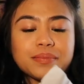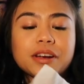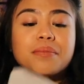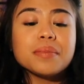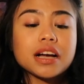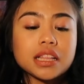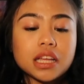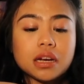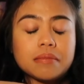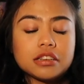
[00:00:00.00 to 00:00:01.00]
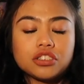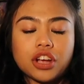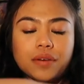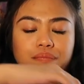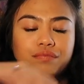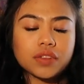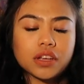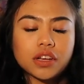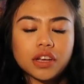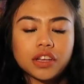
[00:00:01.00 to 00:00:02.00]
Pero maganda naman siya.
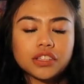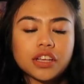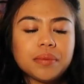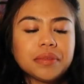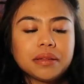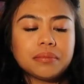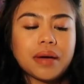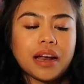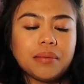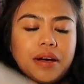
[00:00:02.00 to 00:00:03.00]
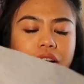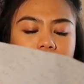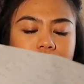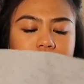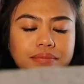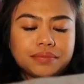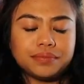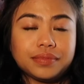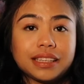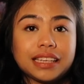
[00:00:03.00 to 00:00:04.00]
So, I'm not mad about it.
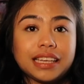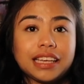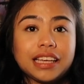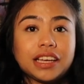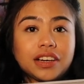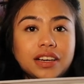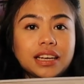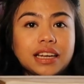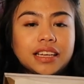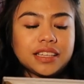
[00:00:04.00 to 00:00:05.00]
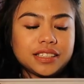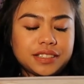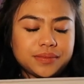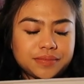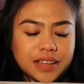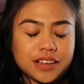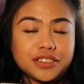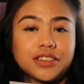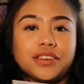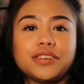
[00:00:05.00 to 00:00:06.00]
Here it is. I'll
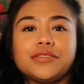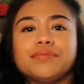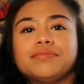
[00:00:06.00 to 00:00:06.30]
show you.